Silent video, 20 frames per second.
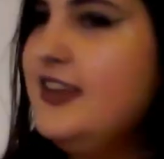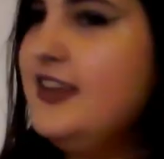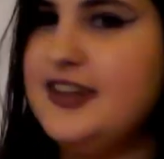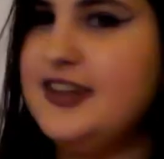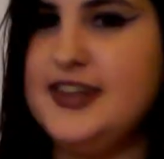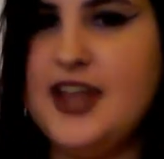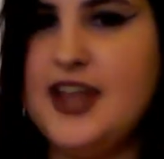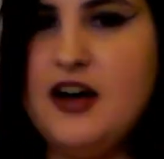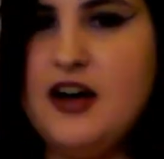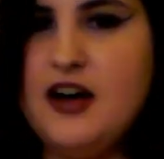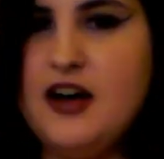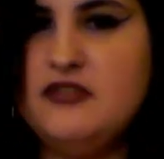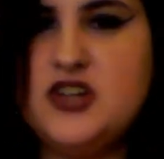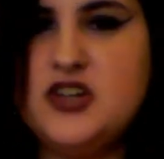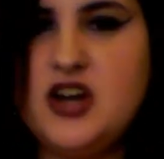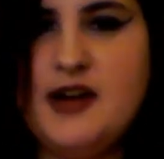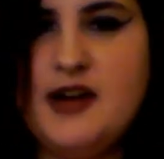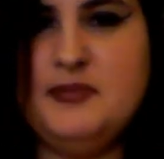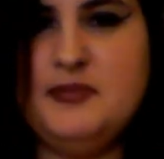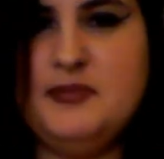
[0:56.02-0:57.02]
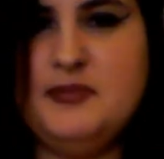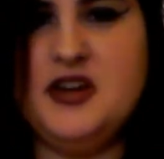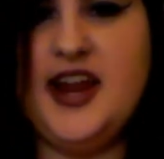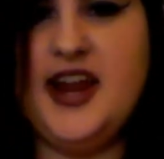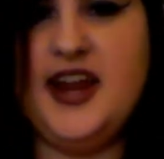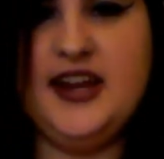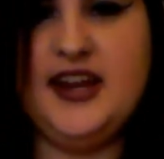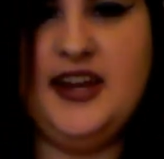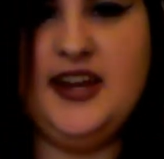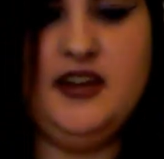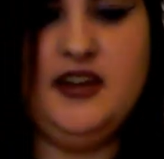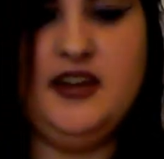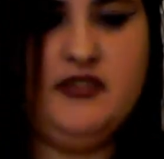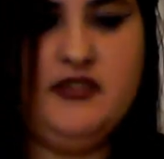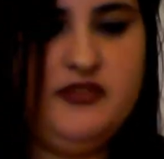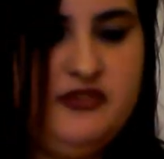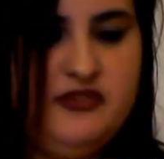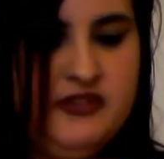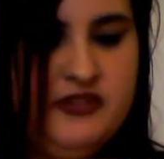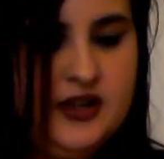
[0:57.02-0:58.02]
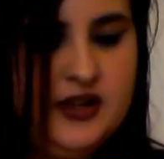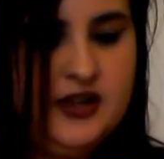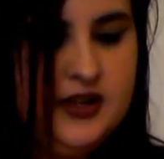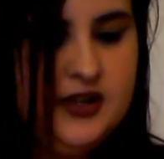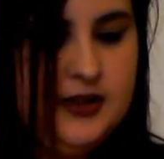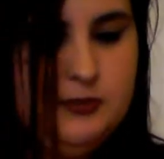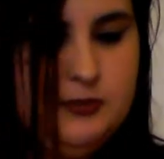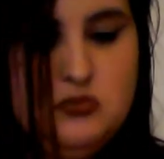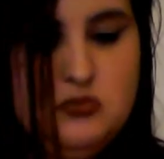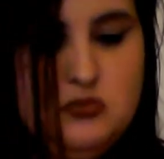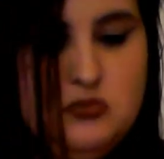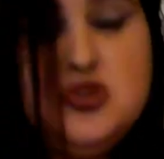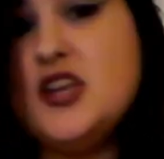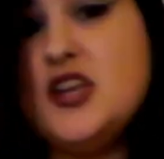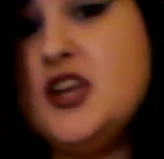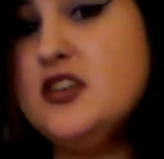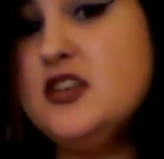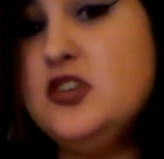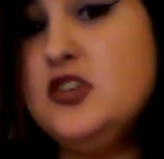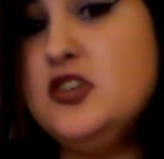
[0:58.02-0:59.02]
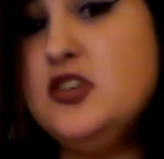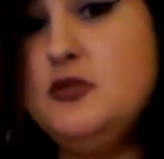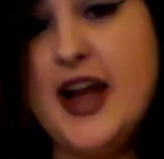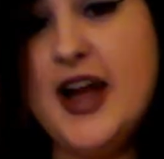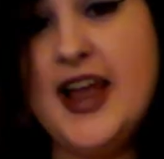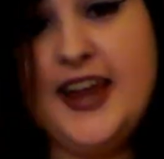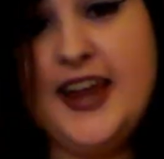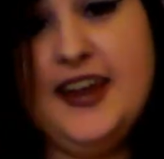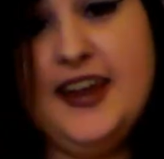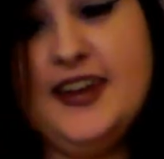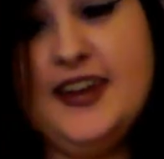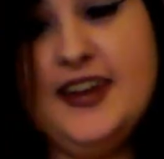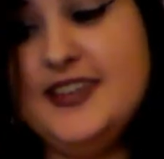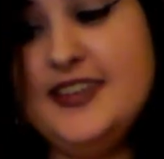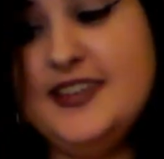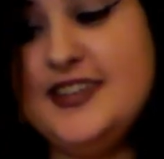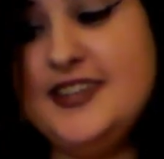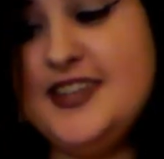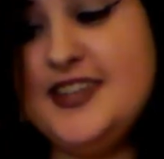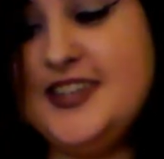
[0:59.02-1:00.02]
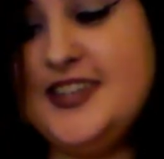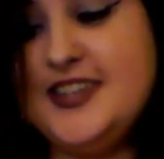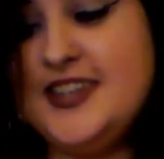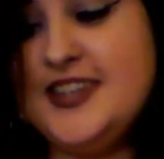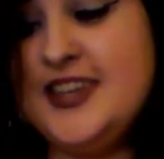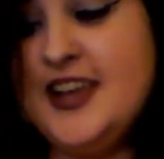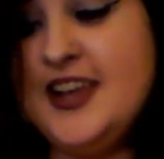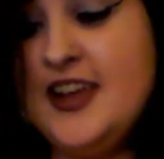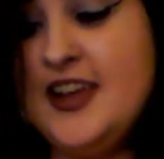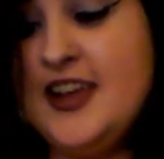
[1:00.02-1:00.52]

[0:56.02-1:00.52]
Love Typo Negative. Music to my ears.